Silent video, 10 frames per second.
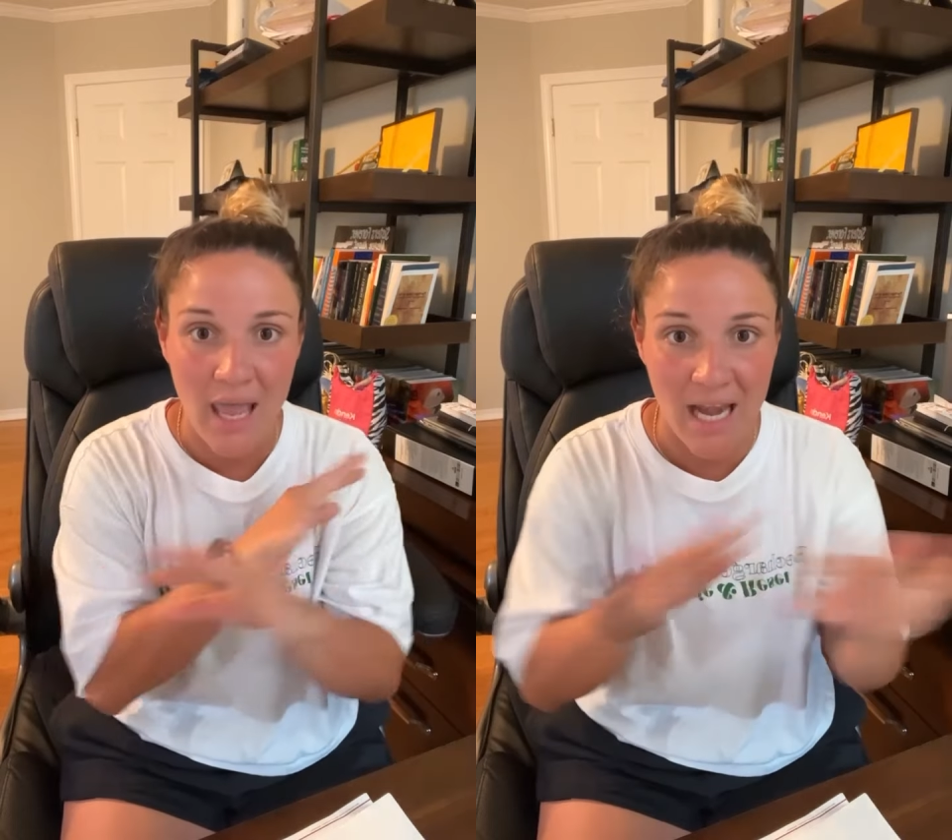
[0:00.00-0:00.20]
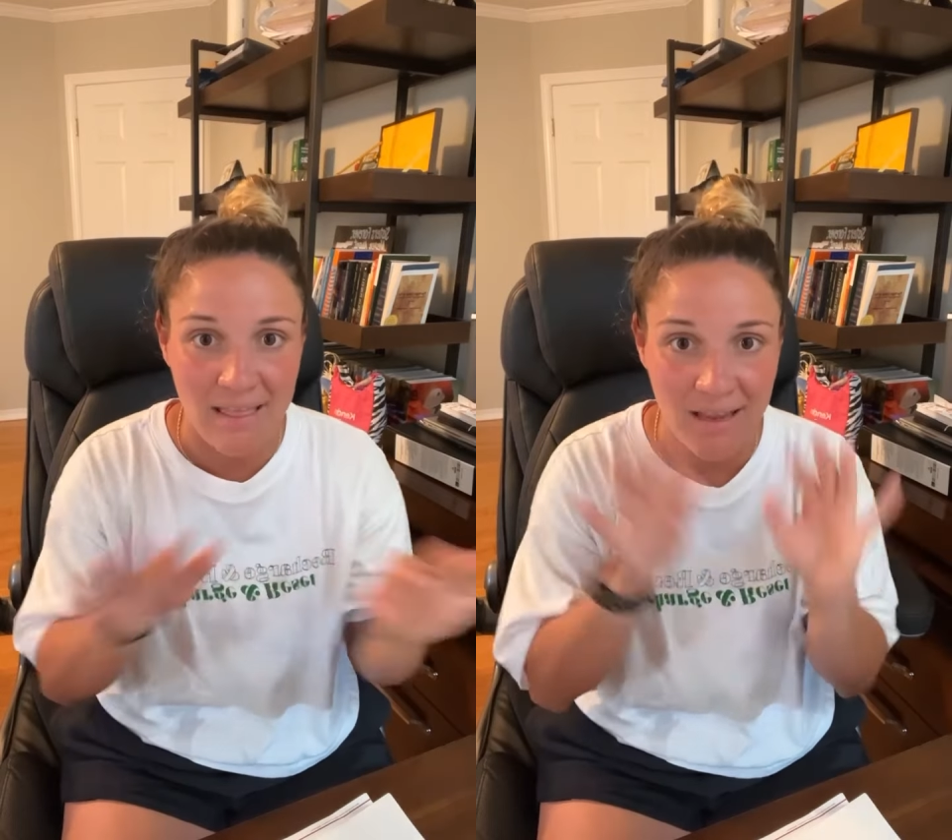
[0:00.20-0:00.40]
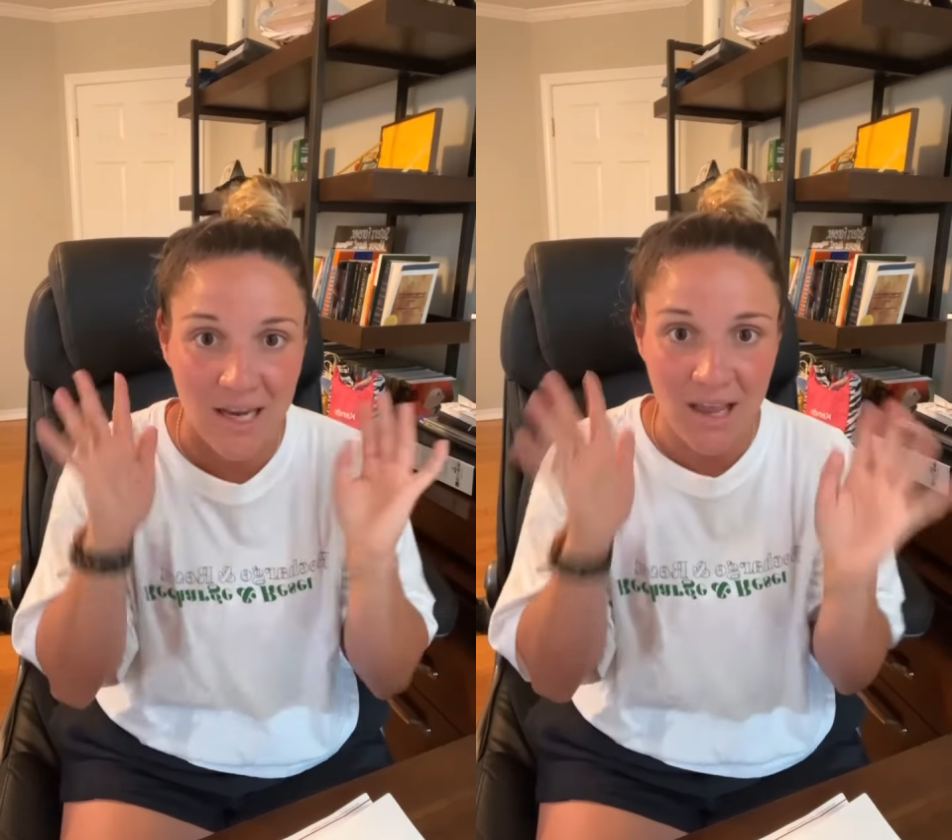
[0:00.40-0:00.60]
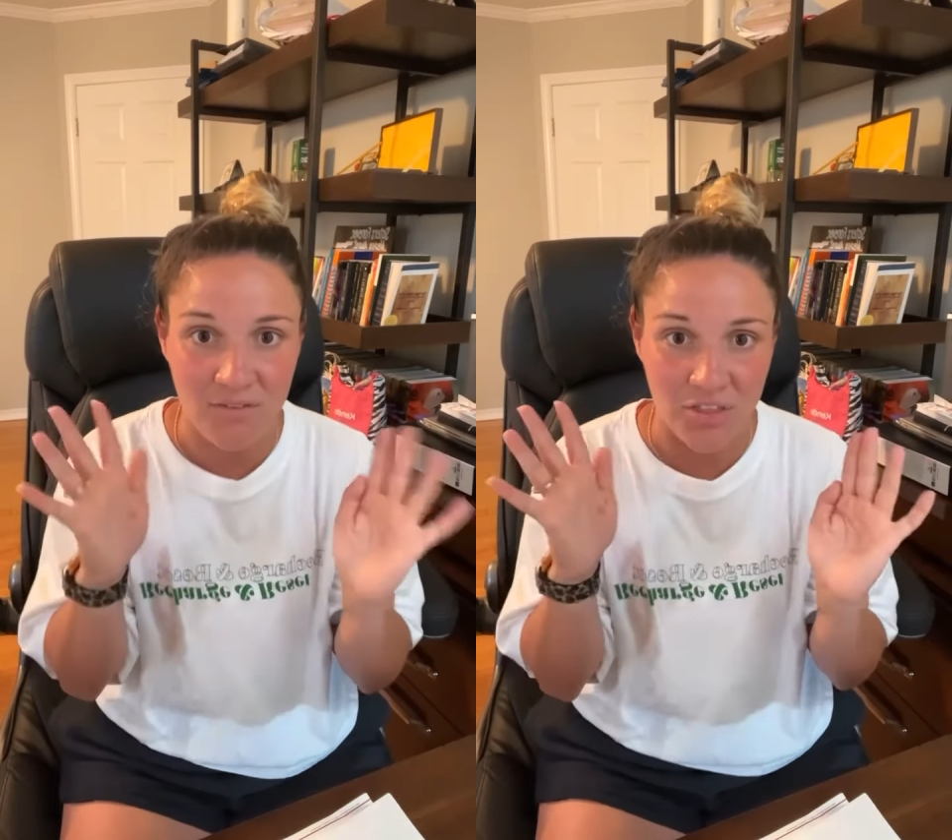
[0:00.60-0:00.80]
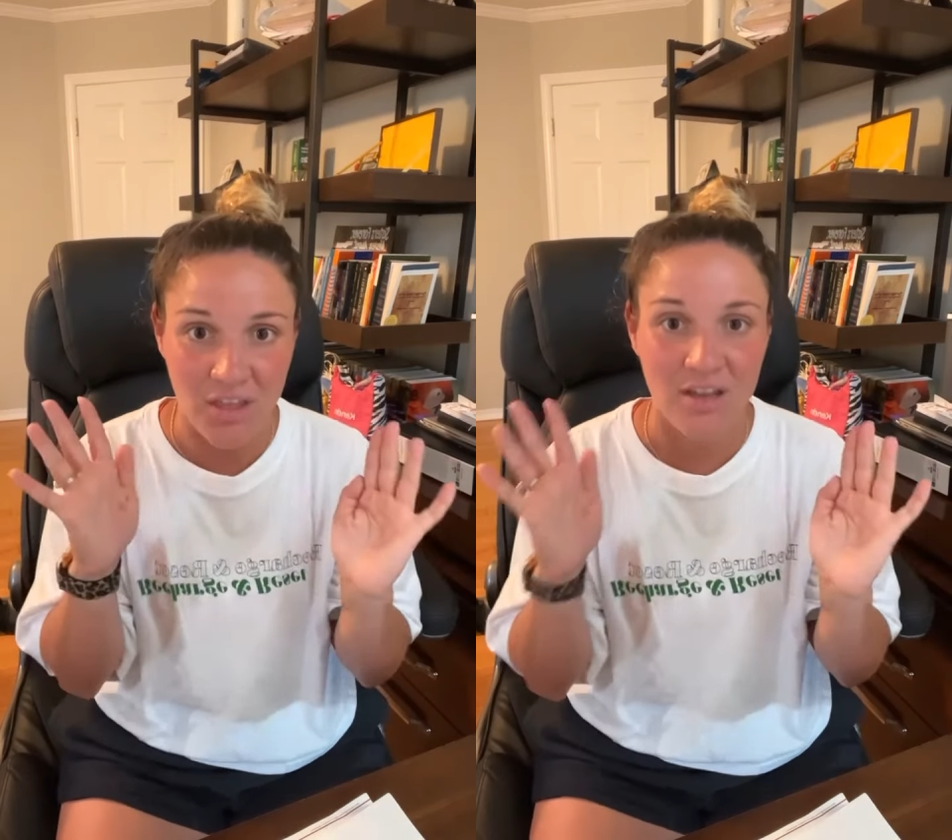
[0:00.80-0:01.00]
anything and
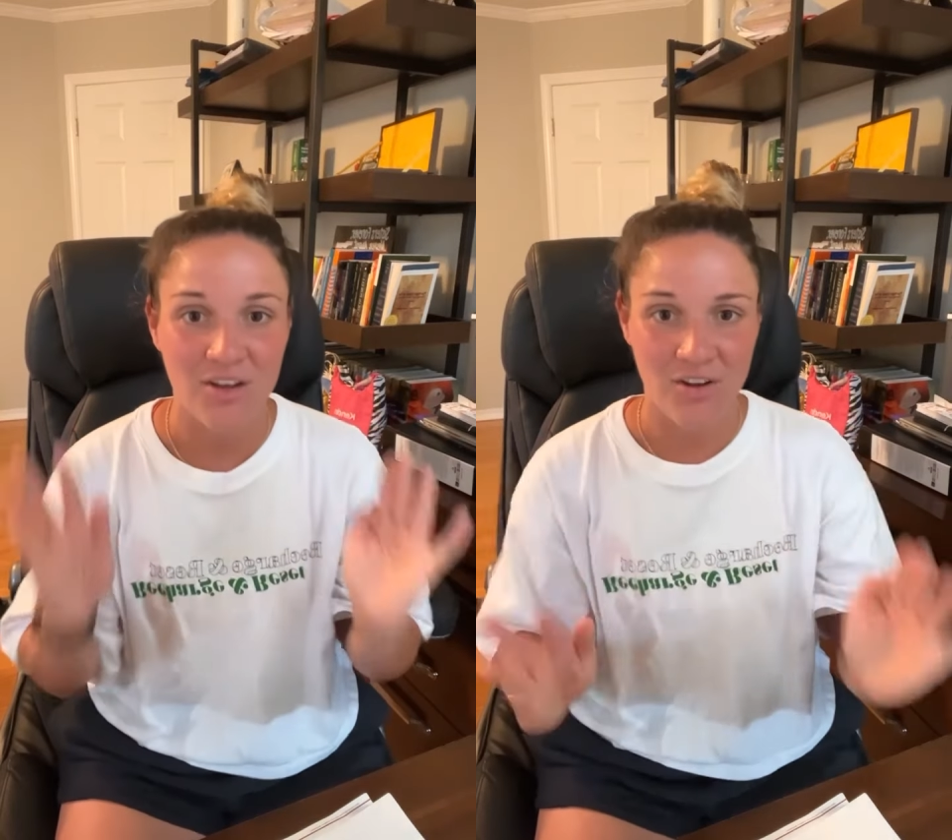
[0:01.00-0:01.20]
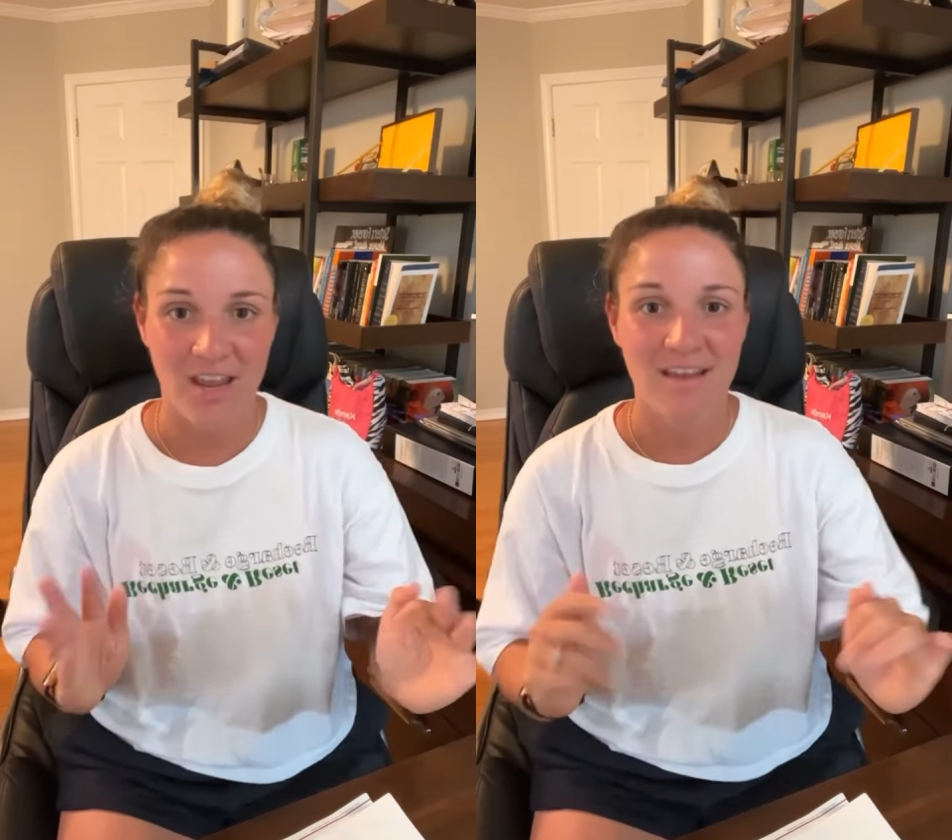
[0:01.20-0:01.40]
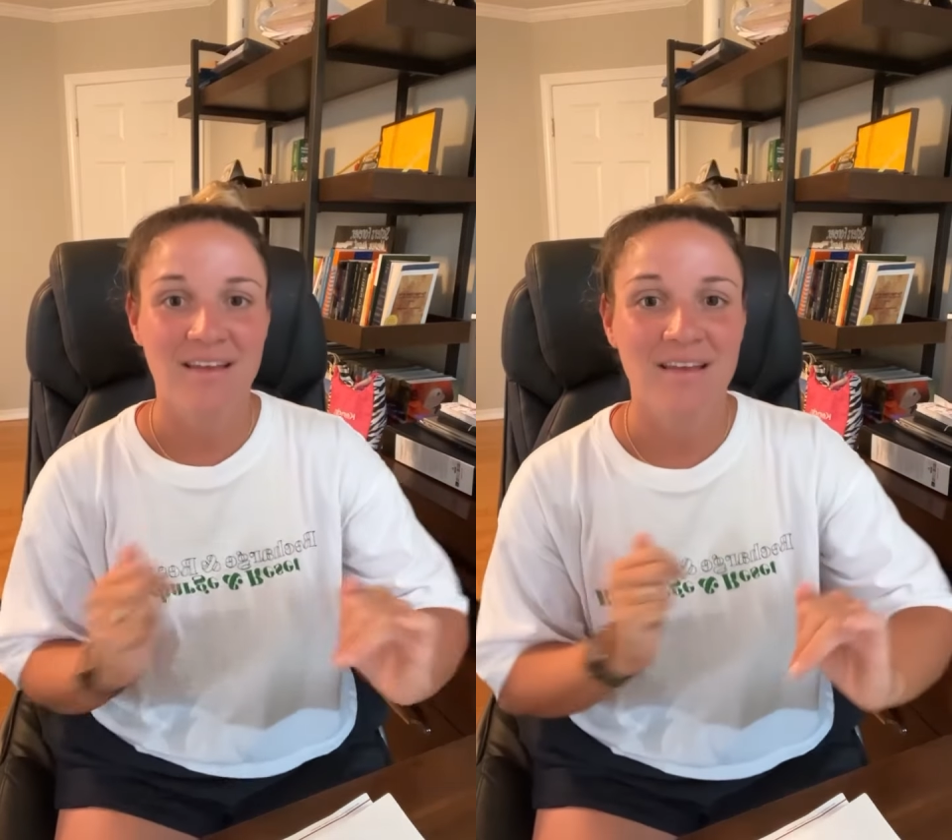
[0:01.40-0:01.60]
everything. Okay.